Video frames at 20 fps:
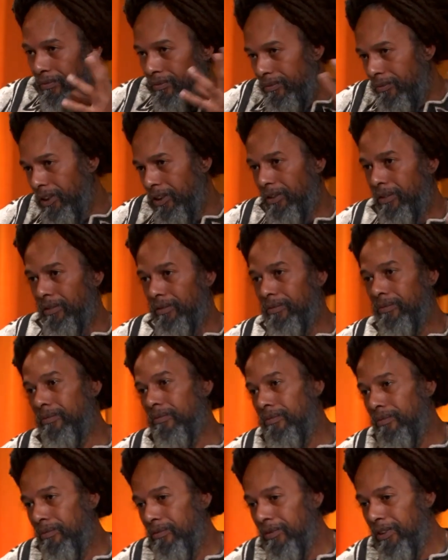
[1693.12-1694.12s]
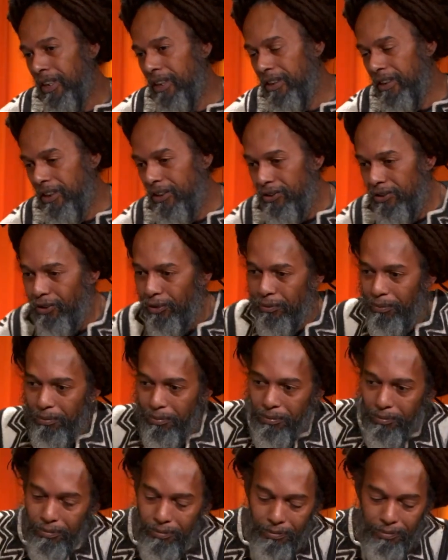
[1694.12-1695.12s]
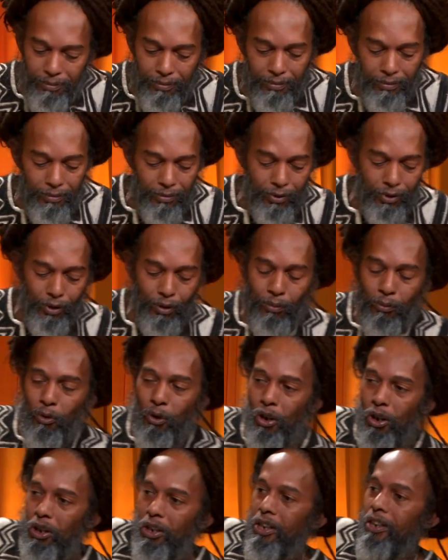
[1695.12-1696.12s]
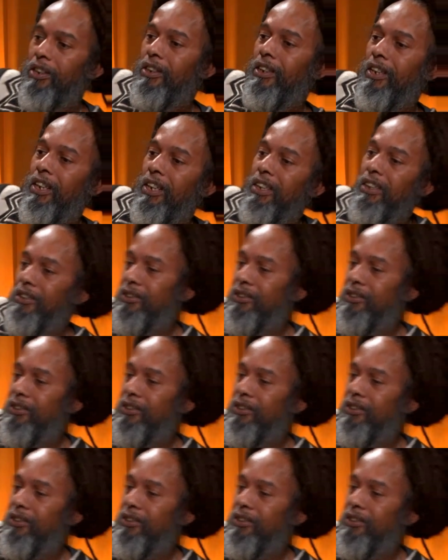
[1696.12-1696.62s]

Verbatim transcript: you know they did some some work and uh,